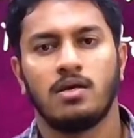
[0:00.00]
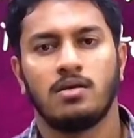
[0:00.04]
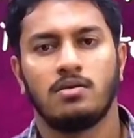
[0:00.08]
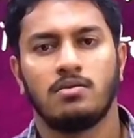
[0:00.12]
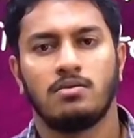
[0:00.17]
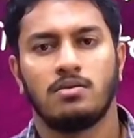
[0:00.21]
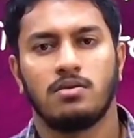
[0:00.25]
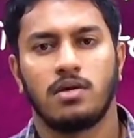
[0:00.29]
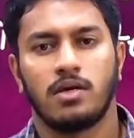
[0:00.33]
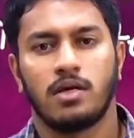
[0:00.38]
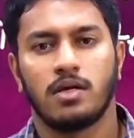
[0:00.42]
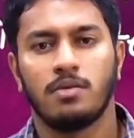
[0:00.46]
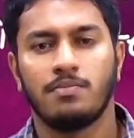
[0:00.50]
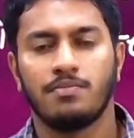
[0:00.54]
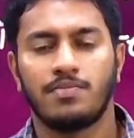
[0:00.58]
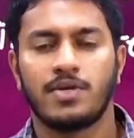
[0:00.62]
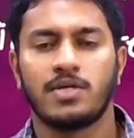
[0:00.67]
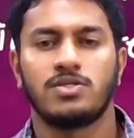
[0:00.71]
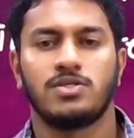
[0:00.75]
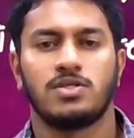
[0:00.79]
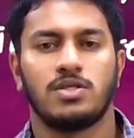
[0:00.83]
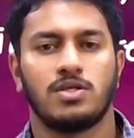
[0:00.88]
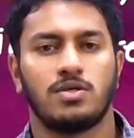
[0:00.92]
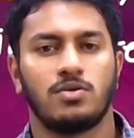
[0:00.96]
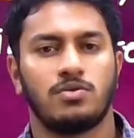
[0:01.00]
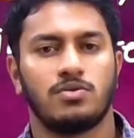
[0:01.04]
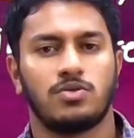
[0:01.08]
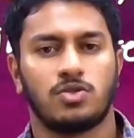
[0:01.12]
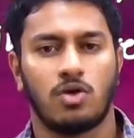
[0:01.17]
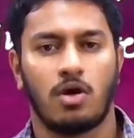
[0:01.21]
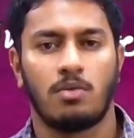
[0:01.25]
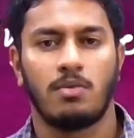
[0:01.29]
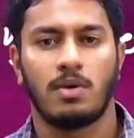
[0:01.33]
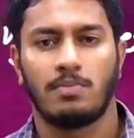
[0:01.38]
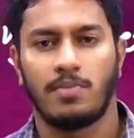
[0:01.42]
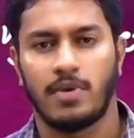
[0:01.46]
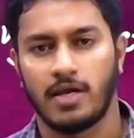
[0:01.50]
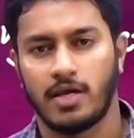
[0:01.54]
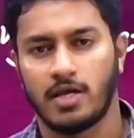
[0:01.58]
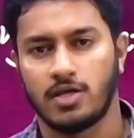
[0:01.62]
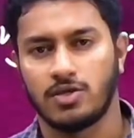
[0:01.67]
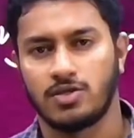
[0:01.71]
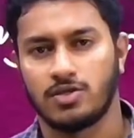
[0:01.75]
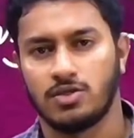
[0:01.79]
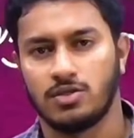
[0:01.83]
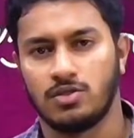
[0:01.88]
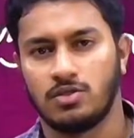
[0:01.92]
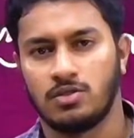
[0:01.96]
impressive job
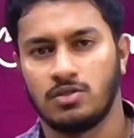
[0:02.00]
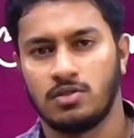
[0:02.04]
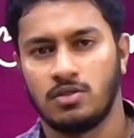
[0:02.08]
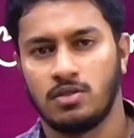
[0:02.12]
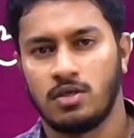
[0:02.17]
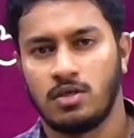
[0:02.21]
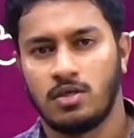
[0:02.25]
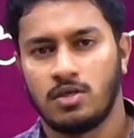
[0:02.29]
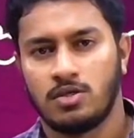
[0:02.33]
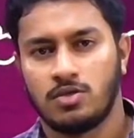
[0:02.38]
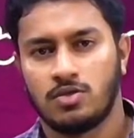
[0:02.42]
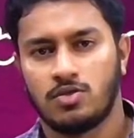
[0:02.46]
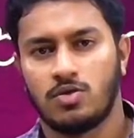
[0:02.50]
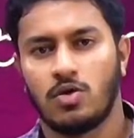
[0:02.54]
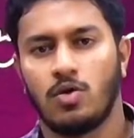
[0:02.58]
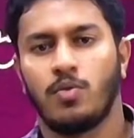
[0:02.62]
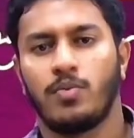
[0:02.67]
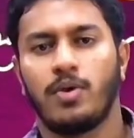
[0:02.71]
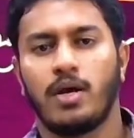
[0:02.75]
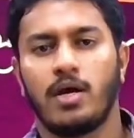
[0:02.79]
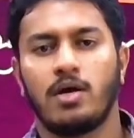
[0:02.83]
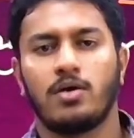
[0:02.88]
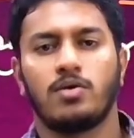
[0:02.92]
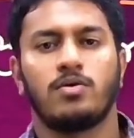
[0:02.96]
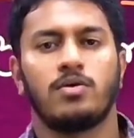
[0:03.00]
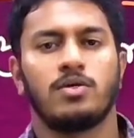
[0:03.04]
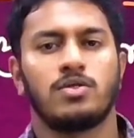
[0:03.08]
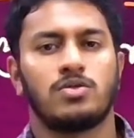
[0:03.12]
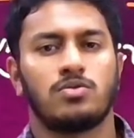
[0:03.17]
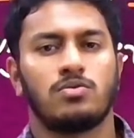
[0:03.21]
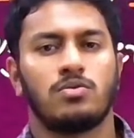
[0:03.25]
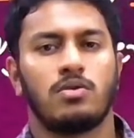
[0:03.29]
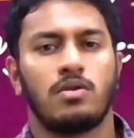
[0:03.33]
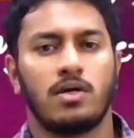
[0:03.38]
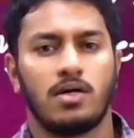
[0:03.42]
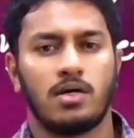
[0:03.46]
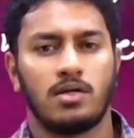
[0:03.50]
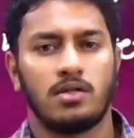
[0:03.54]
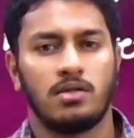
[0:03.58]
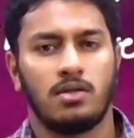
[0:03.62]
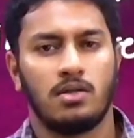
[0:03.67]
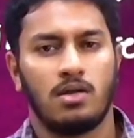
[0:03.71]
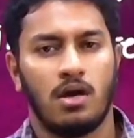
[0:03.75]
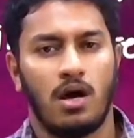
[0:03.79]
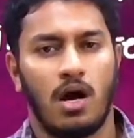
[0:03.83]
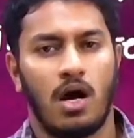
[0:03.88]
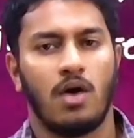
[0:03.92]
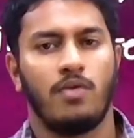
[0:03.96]
application. So we are going to learn
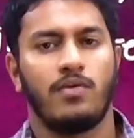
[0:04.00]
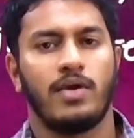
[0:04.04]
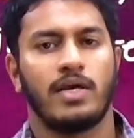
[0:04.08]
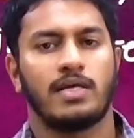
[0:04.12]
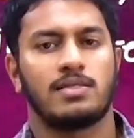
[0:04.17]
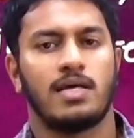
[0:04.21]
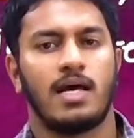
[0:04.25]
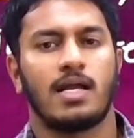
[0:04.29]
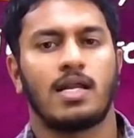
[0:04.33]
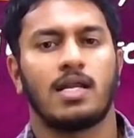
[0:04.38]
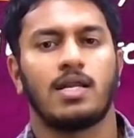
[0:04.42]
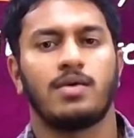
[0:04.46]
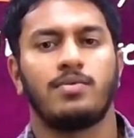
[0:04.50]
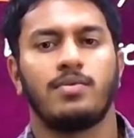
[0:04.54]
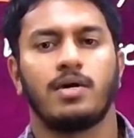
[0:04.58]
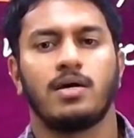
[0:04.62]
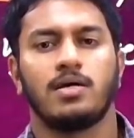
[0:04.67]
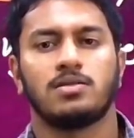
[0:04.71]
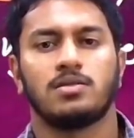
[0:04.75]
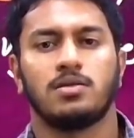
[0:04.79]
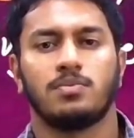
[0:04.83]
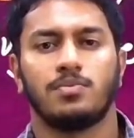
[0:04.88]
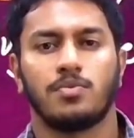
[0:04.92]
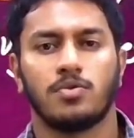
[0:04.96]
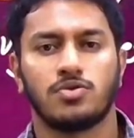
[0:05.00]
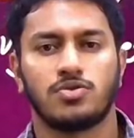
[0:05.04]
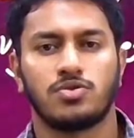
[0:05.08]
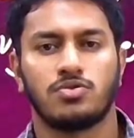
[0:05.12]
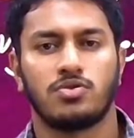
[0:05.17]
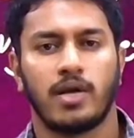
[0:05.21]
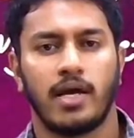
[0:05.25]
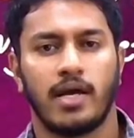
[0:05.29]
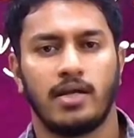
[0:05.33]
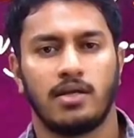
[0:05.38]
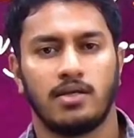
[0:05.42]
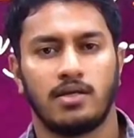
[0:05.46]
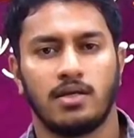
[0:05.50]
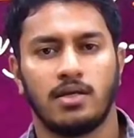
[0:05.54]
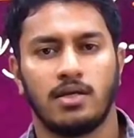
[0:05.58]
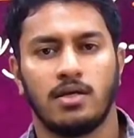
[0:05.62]
how exactly we are supposed to write